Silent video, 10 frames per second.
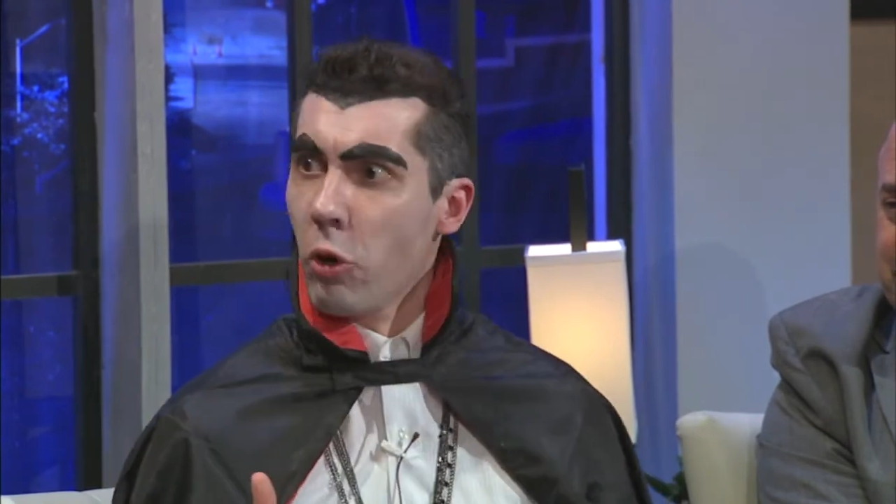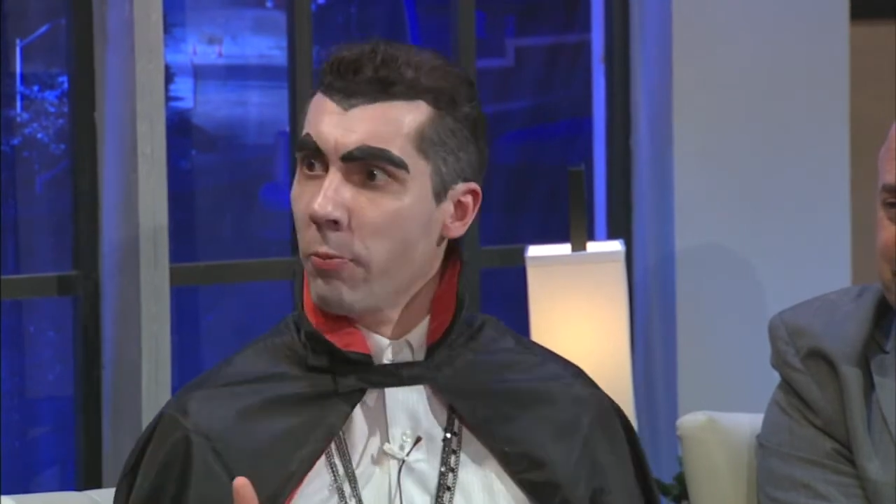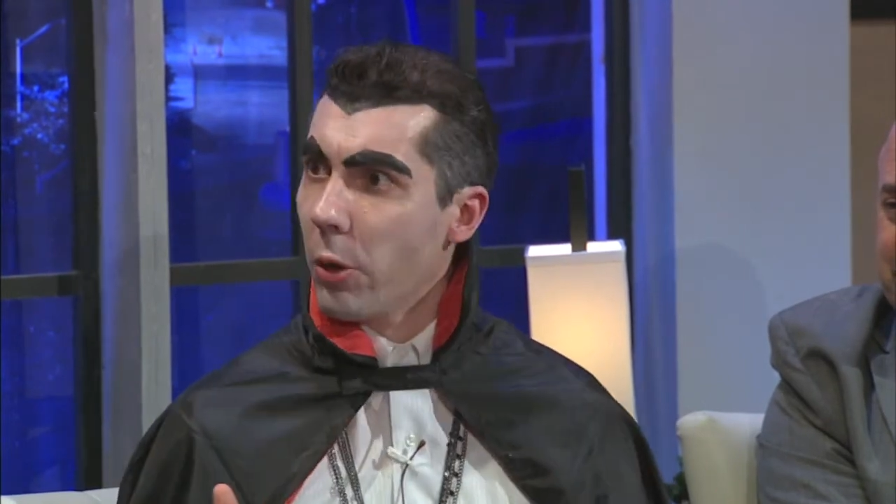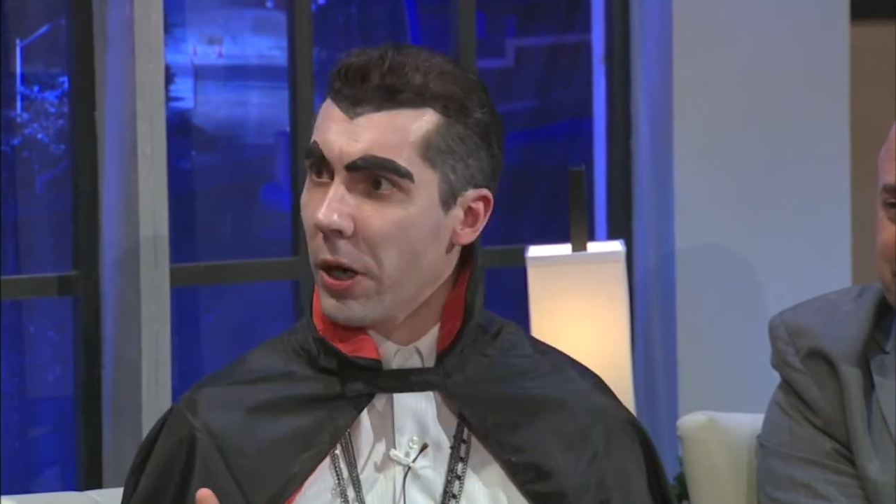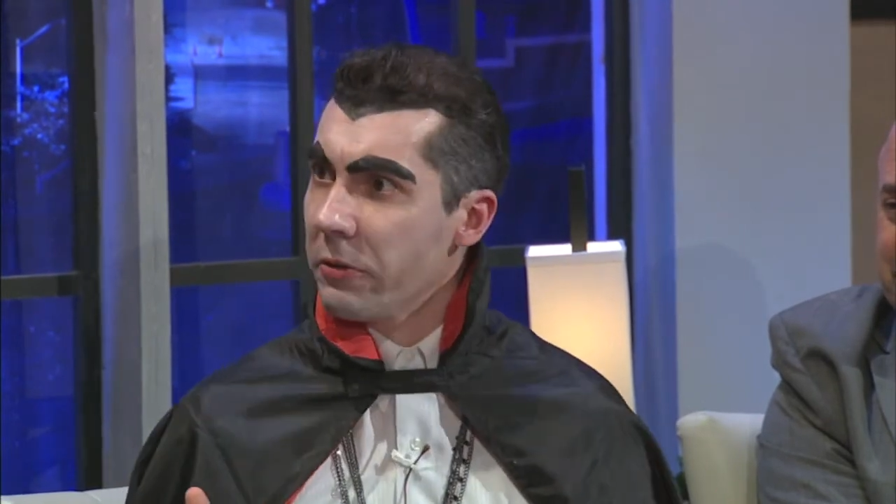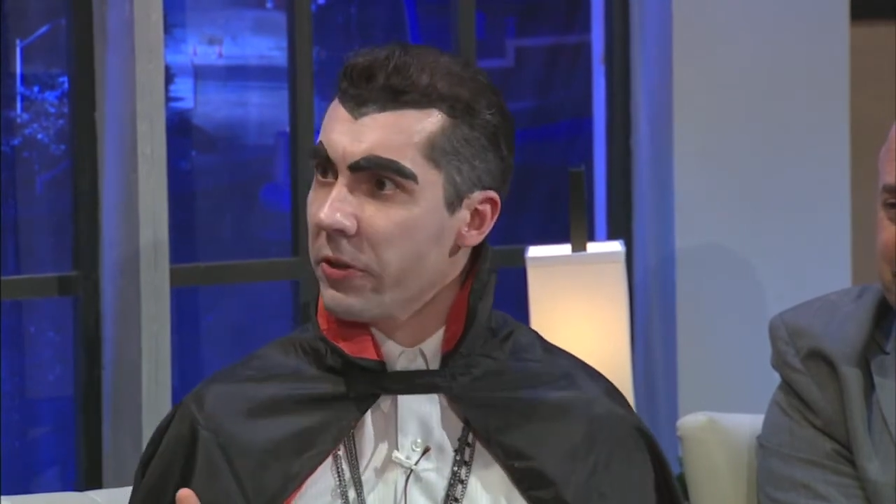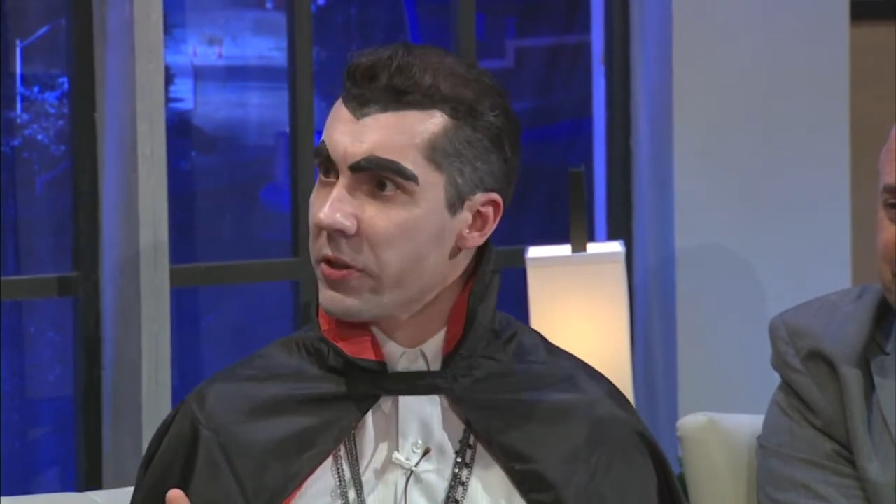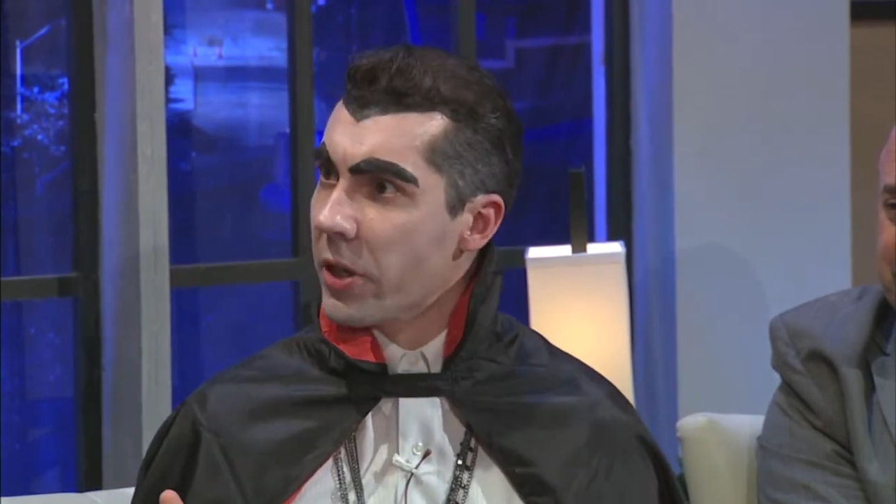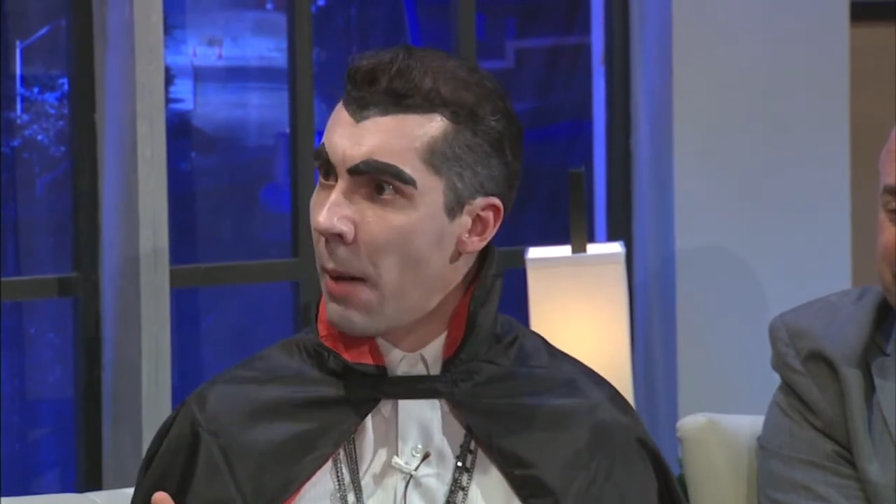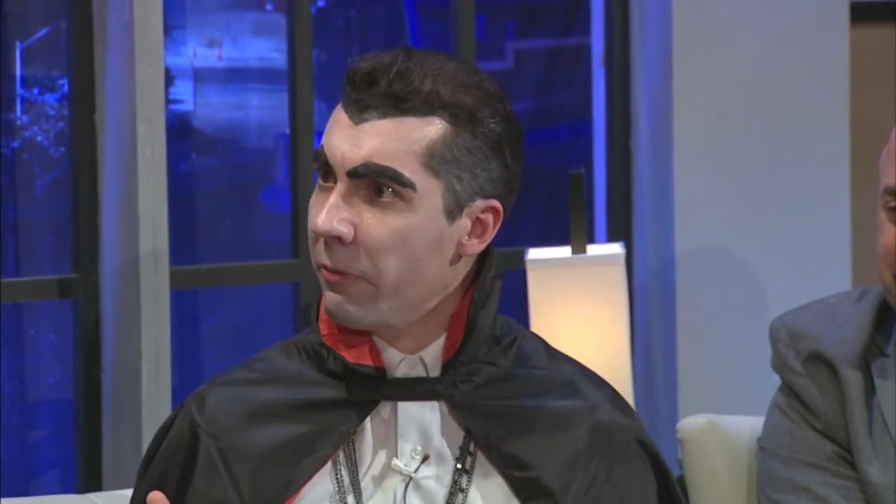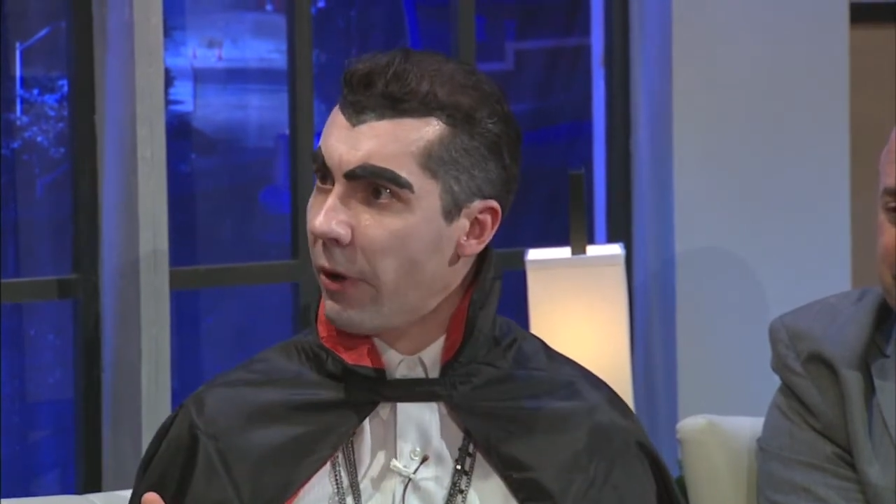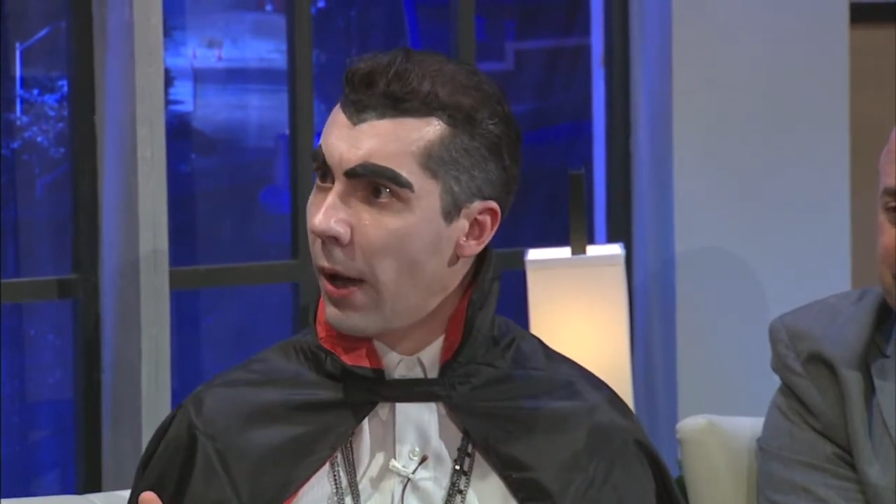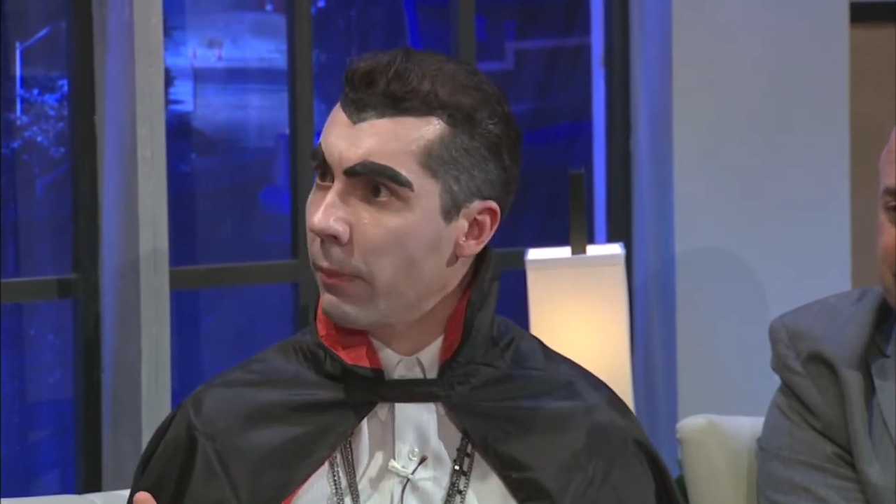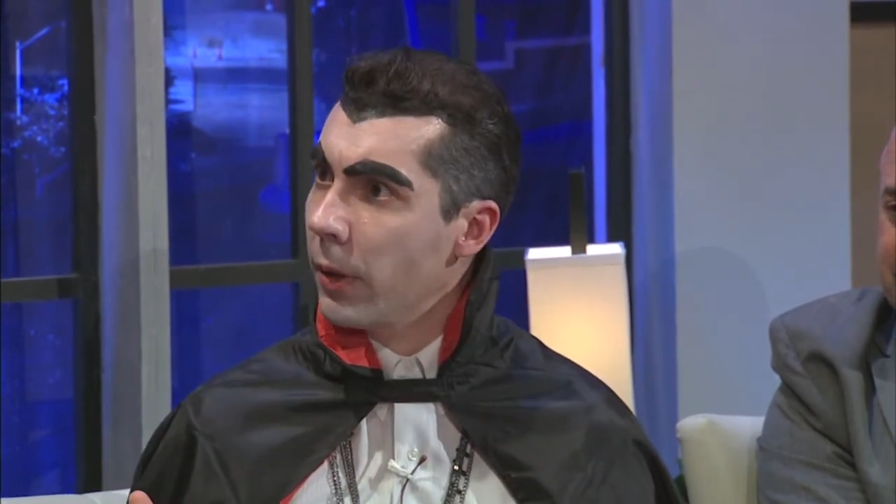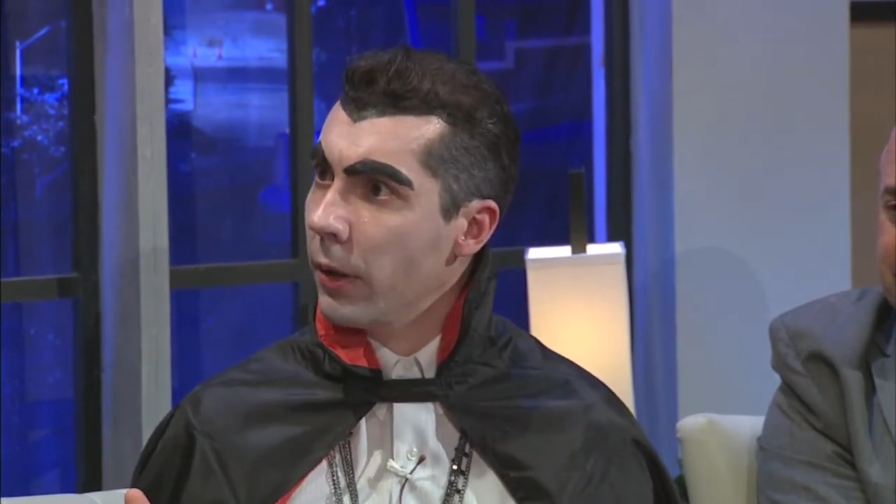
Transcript: rumor? Where did this come from?